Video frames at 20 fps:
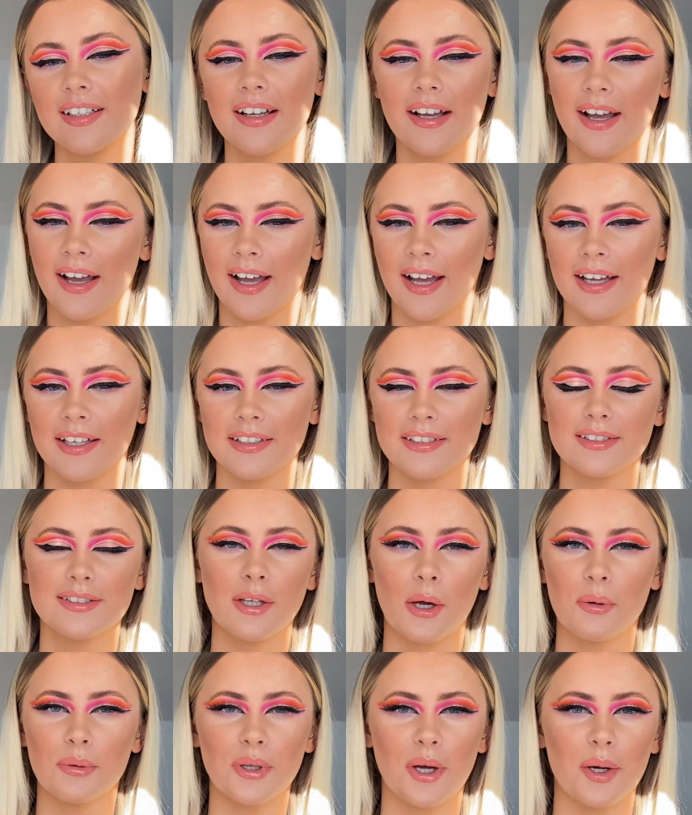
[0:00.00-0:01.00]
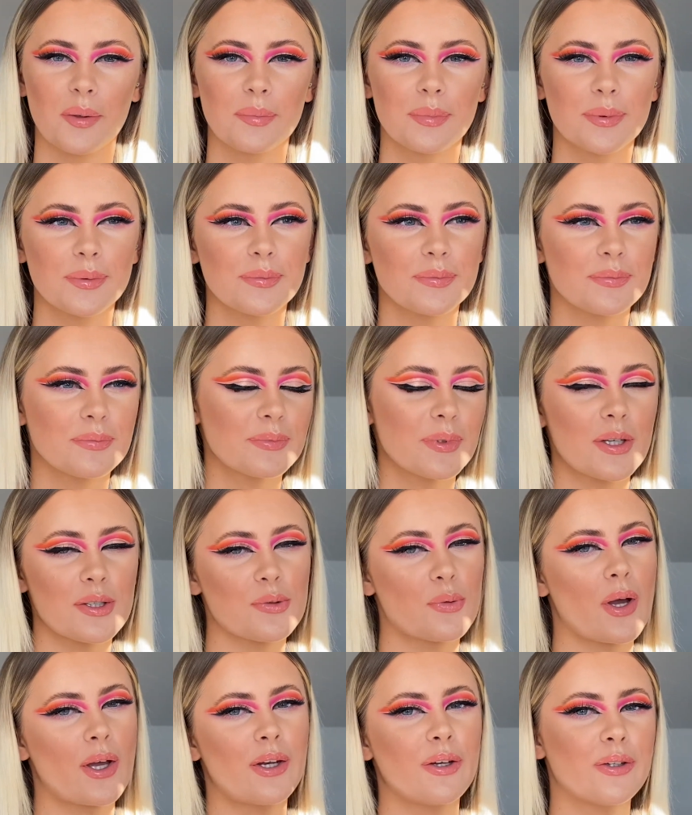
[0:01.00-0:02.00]
and dolled up, because
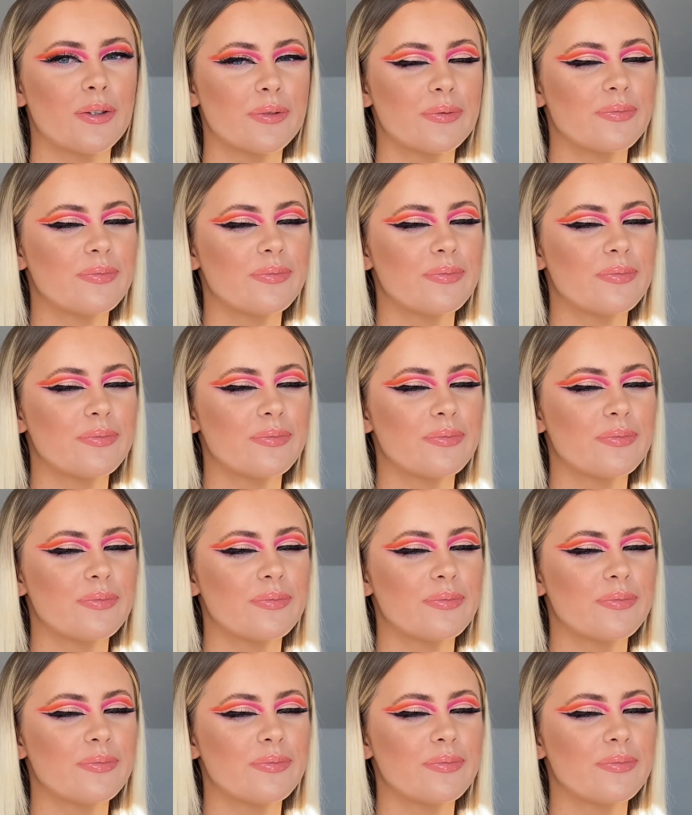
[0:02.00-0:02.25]
why not?